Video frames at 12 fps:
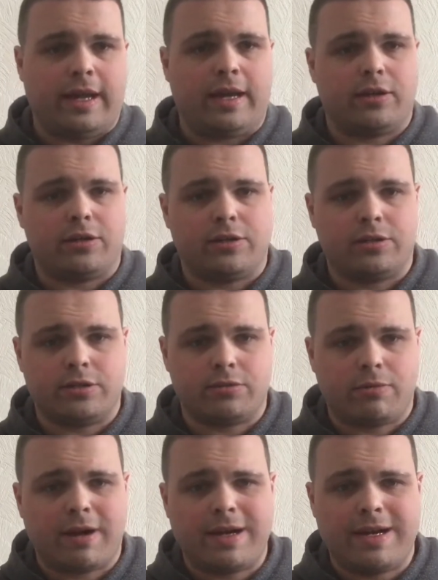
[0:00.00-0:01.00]
It goes,
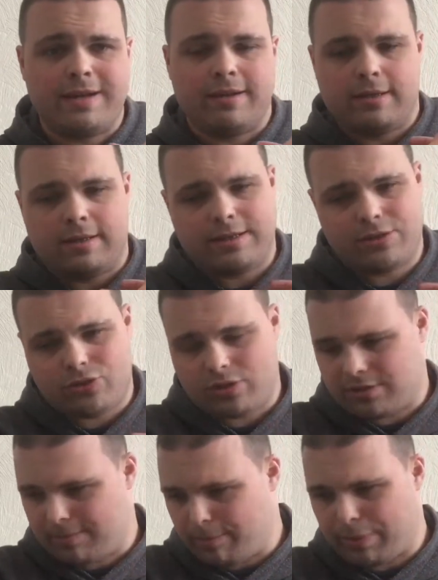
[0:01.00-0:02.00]
right, let's
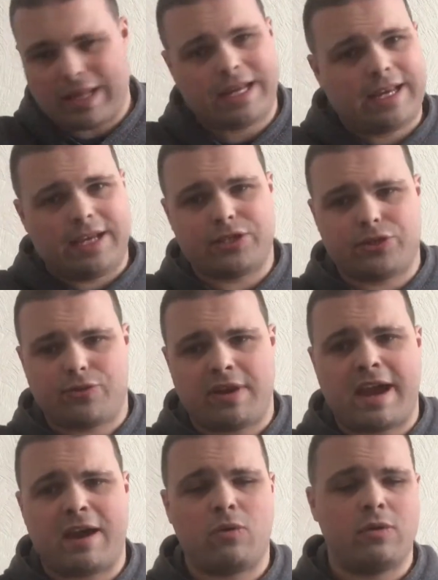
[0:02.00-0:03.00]
just blank
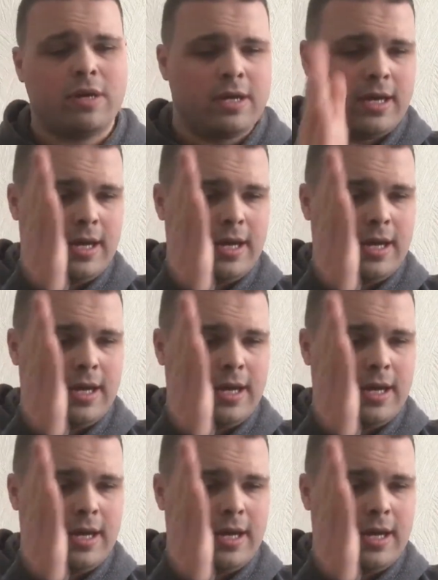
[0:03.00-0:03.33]
history out.